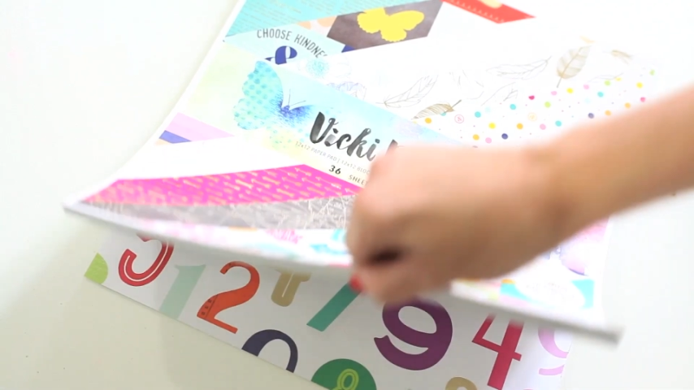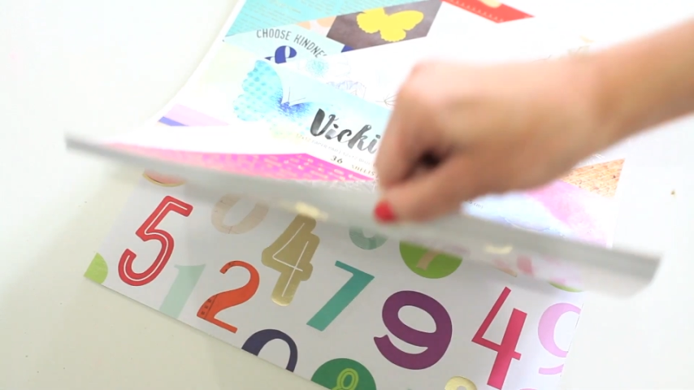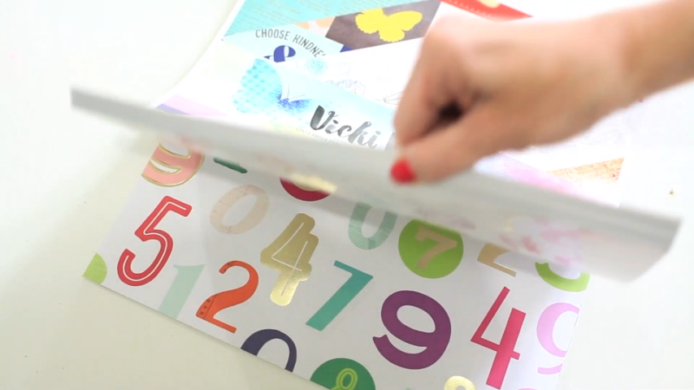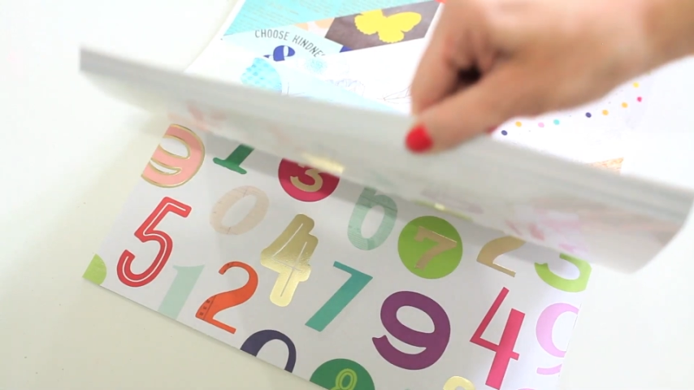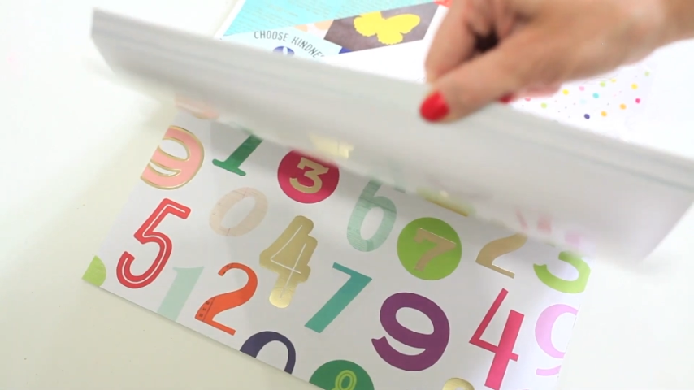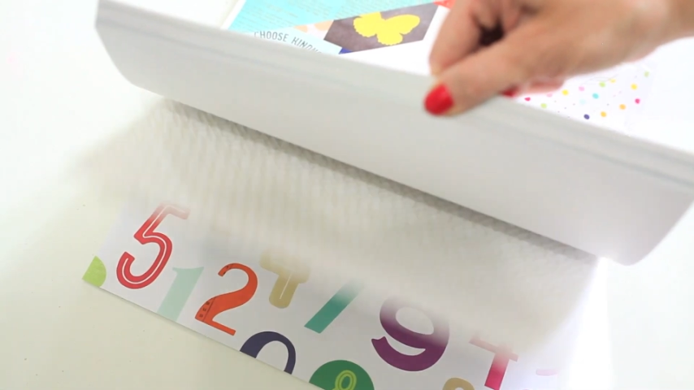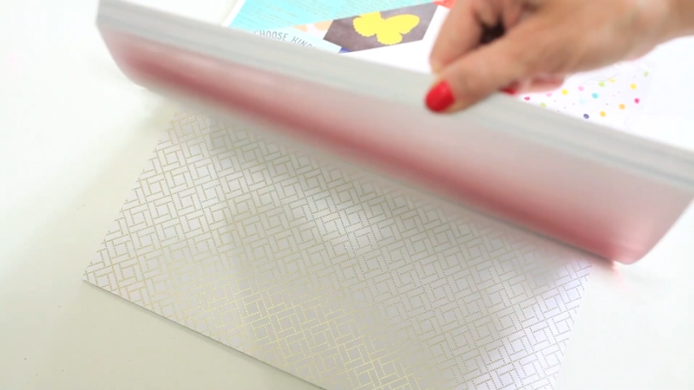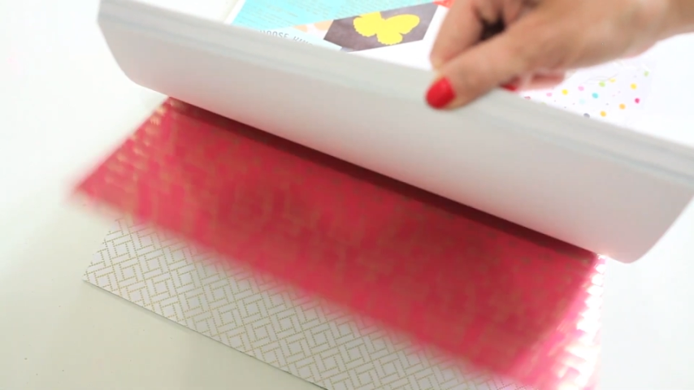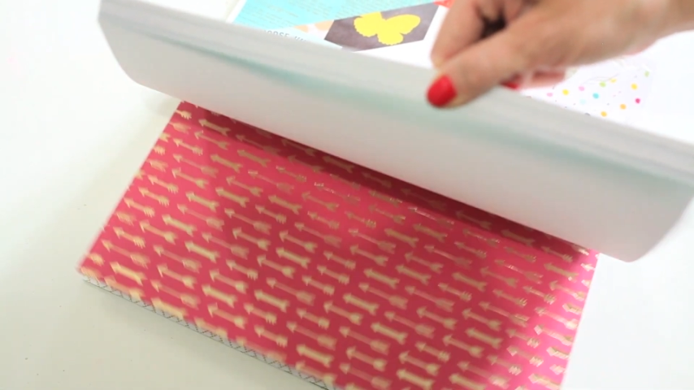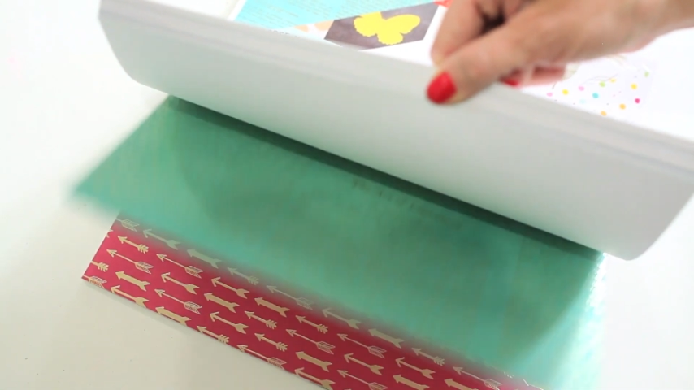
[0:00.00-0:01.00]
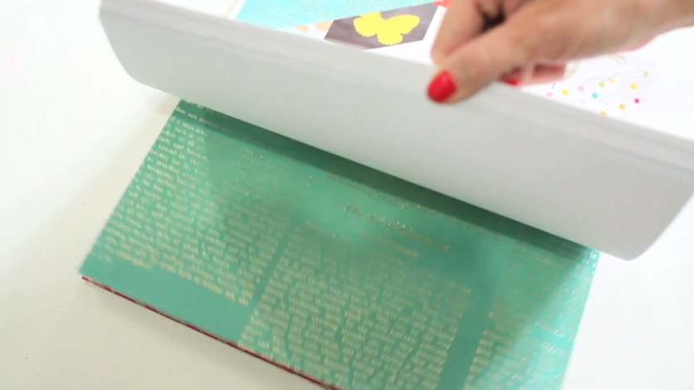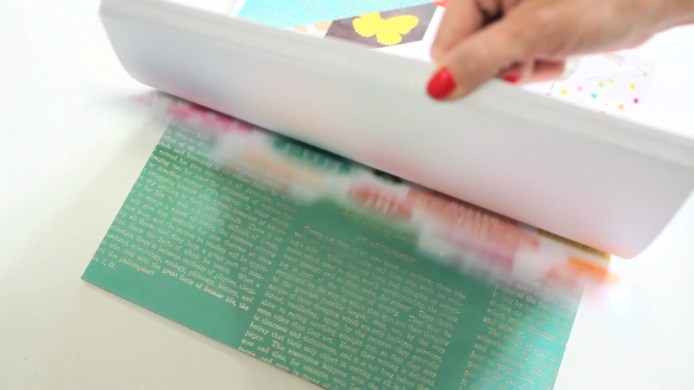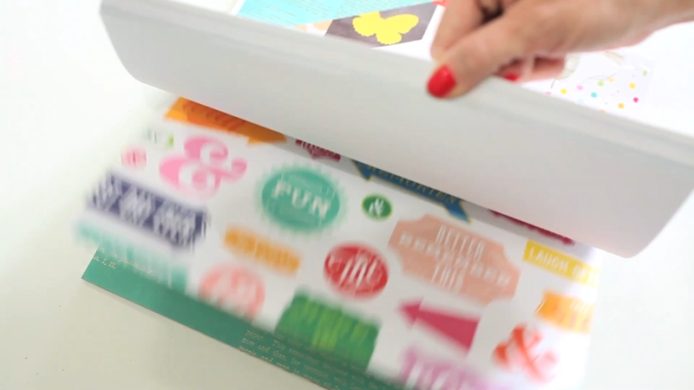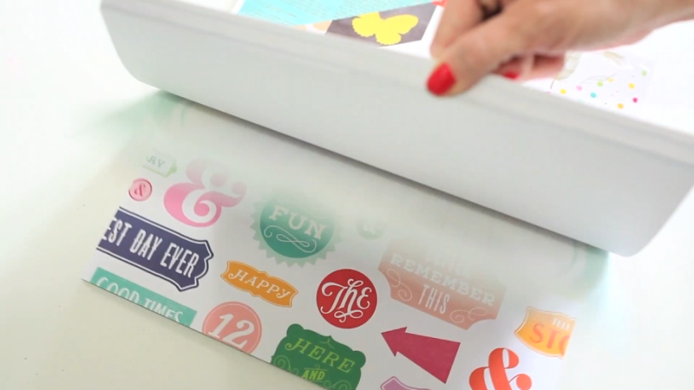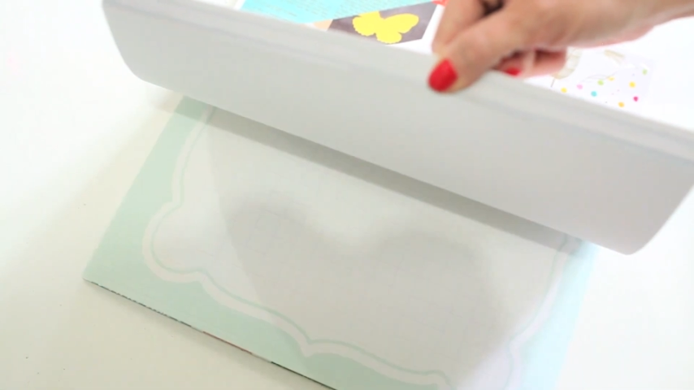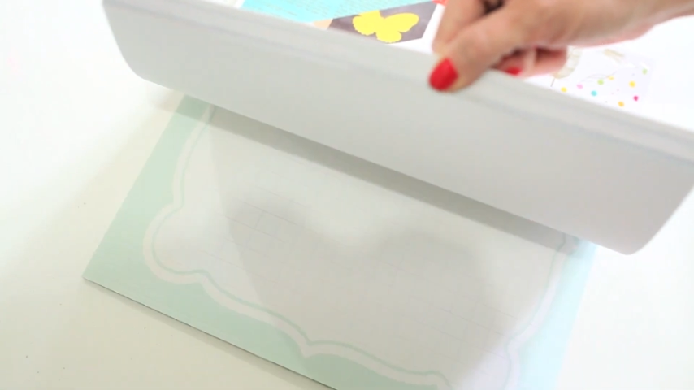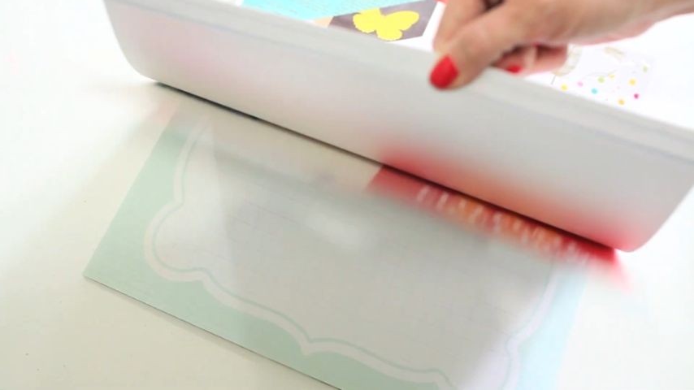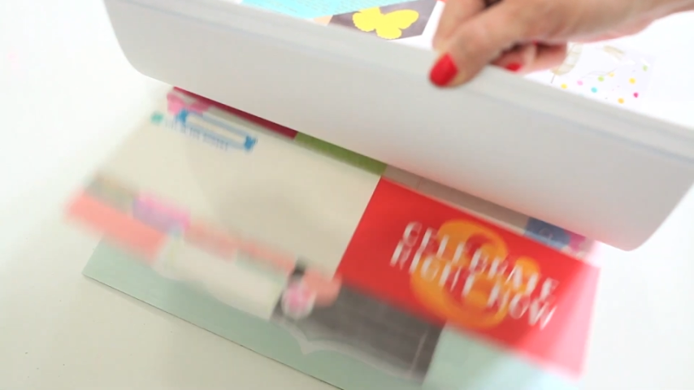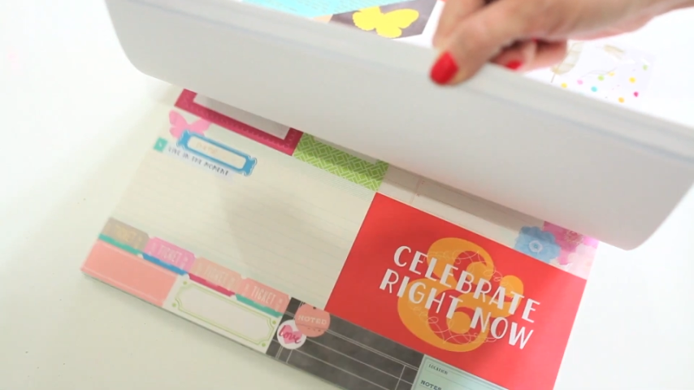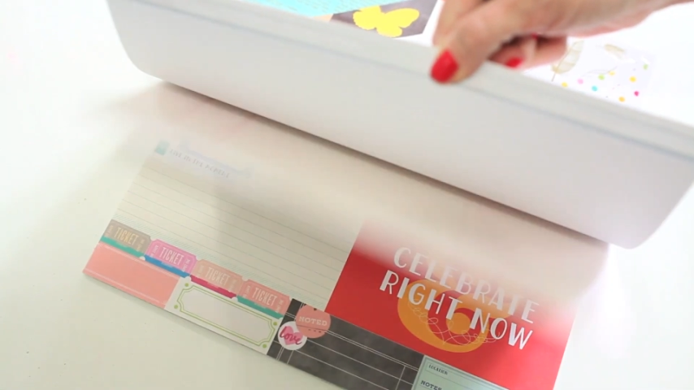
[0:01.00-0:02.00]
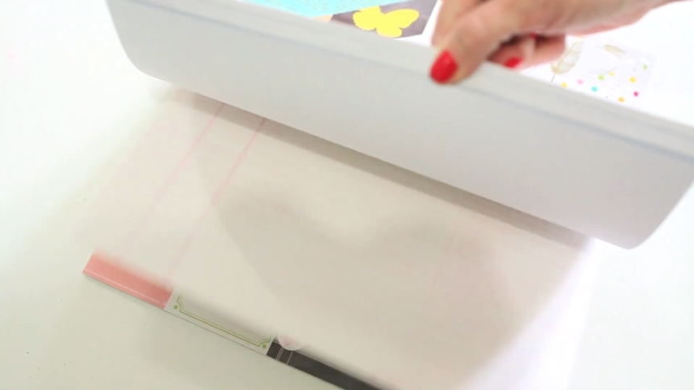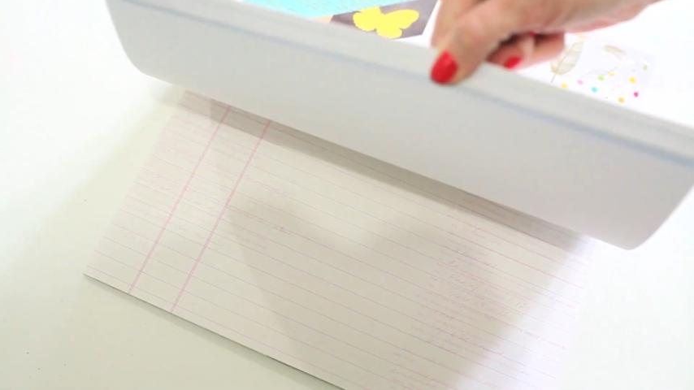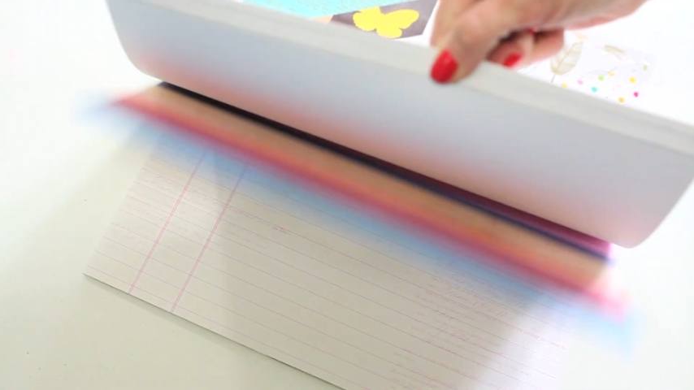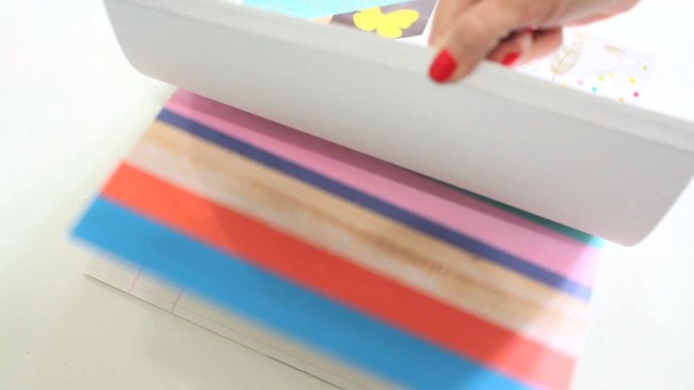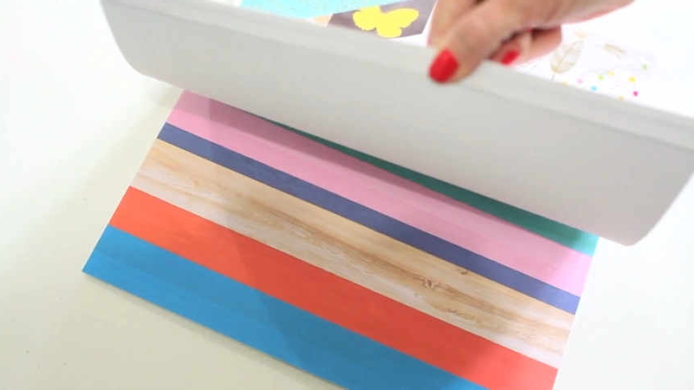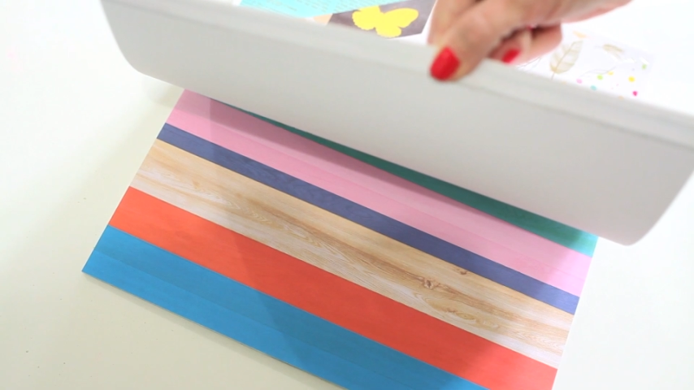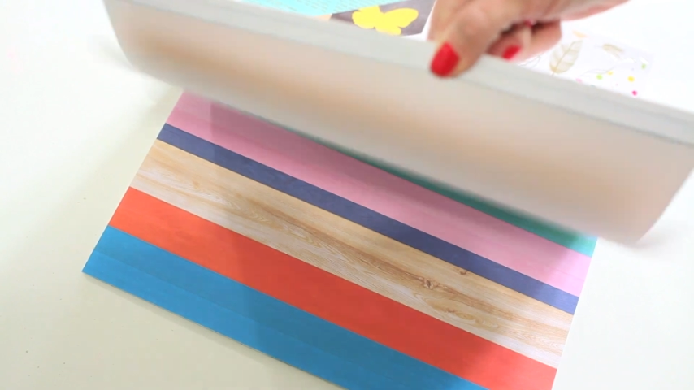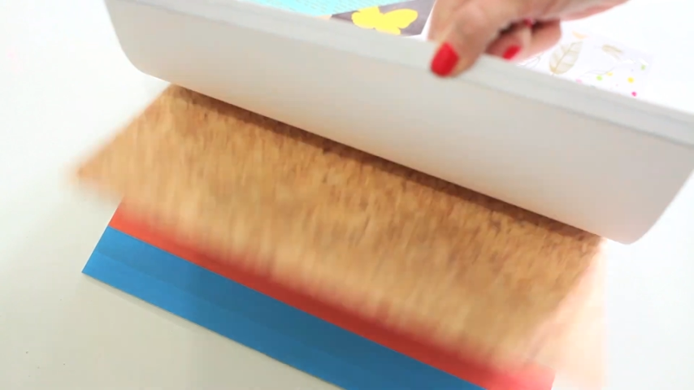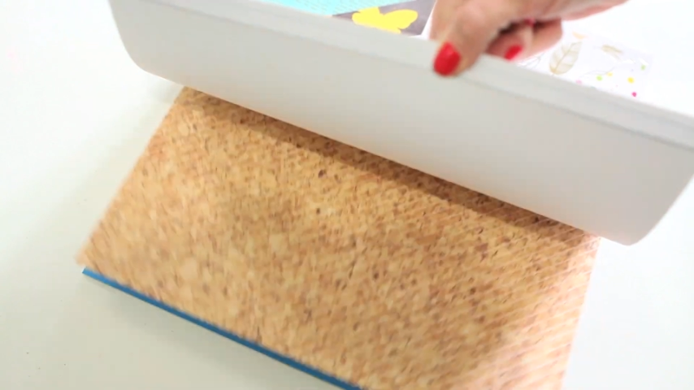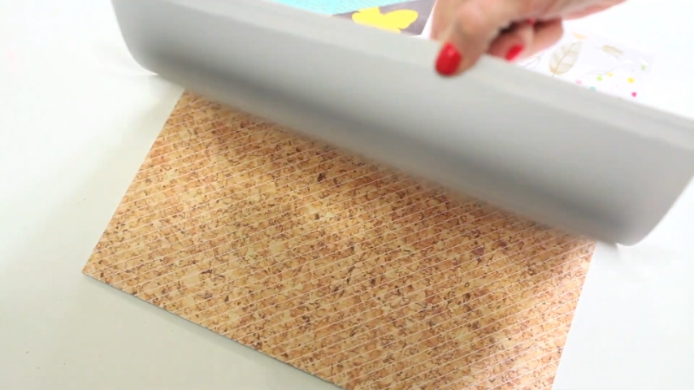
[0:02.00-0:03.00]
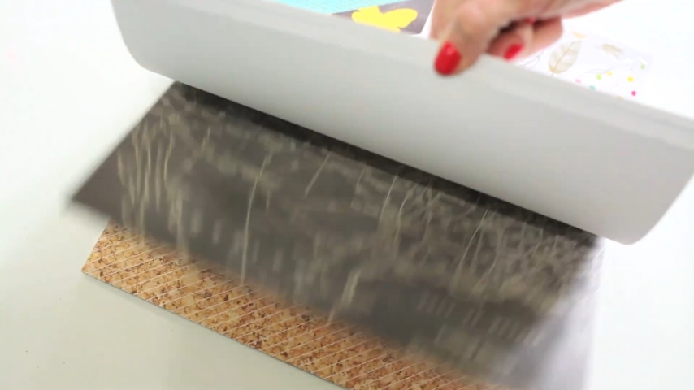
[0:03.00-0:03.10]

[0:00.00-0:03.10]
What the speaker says: [unreadable: no face in view]